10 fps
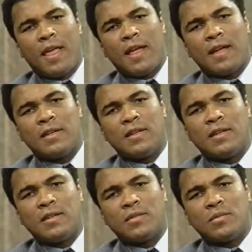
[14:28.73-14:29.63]
And
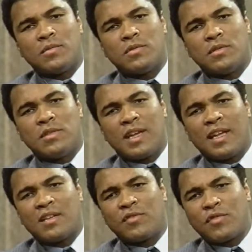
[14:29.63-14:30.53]
they
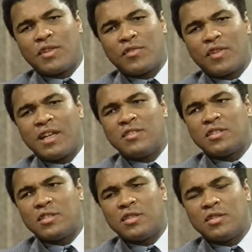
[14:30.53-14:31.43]
had to rearrange
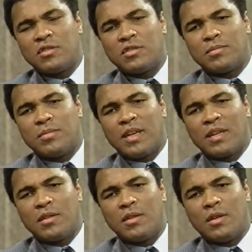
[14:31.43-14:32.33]
it, though, to make
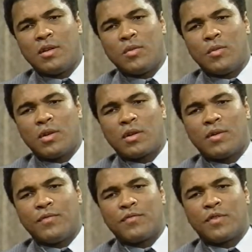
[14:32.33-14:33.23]
it where it
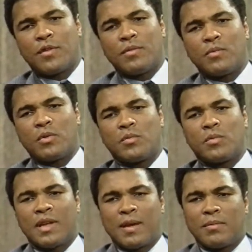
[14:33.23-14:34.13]
confirmed with
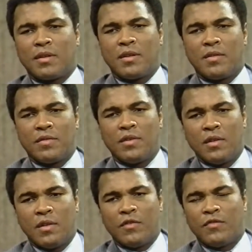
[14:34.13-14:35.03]
what I believe
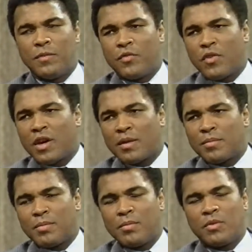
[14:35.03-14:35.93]
before I could
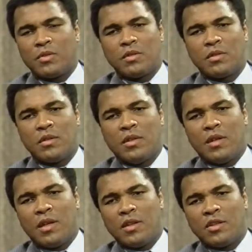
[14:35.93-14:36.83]
promote it.
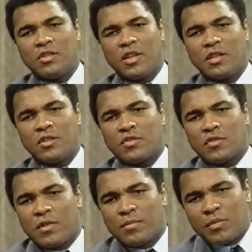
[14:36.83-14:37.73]
And they changed the
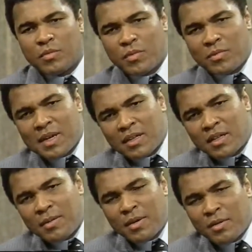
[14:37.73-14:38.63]
script, but we might
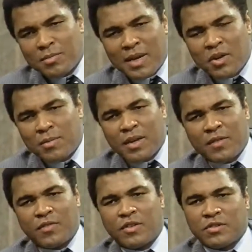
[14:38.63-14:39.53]
come out, you might hear about
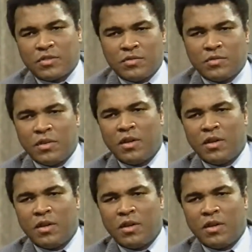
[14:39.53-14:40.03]
it very soon.